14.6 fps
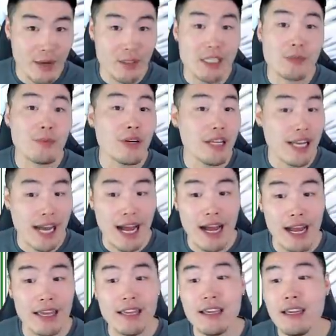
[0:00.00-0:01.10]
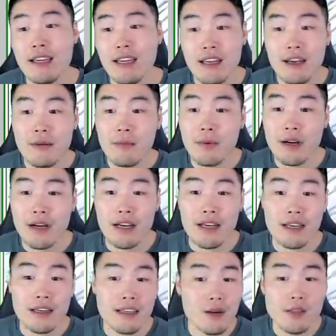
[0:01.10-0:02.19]
which is pretty high, but
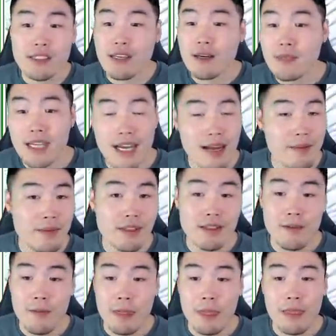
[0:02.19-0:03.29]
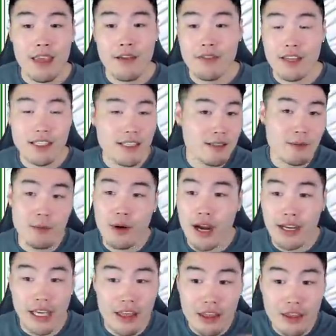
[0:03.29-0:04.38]
you know, sometimes if this doesn't proc,
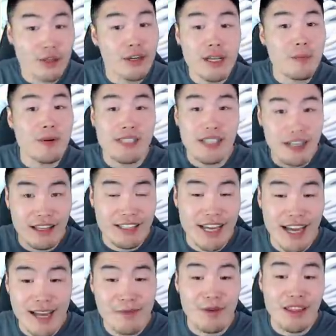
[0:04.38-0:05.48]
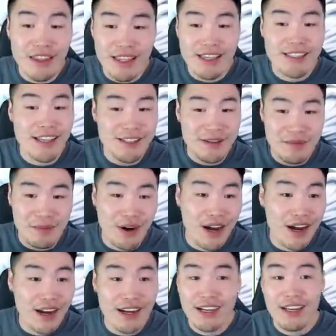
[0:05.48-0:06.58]
like 30% of the time when this doesn't
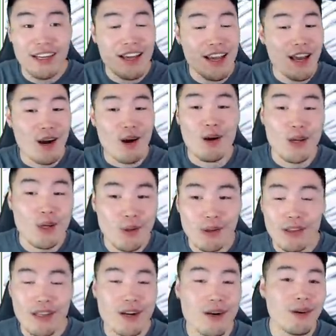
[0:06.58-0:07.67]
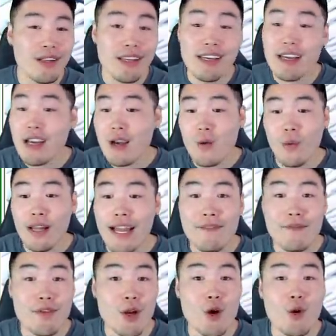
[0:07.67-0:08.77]
proc, Hercule literally will have
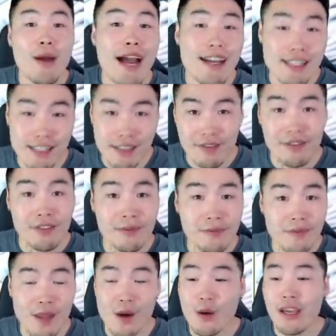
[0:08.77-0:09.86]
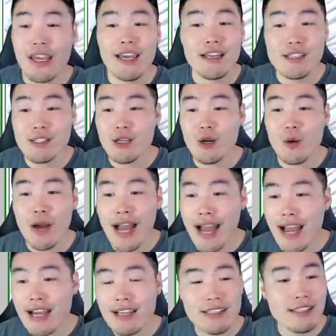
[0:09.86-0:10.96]
no passive. Okay, so
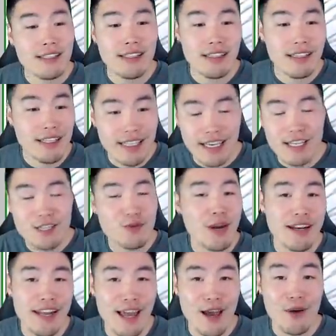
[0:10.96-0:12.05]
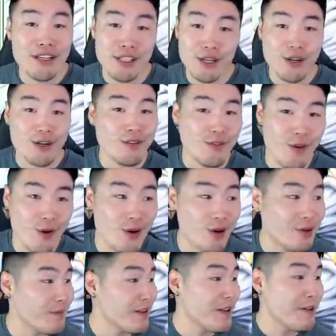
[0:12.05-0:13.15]
as he is right now in his current form,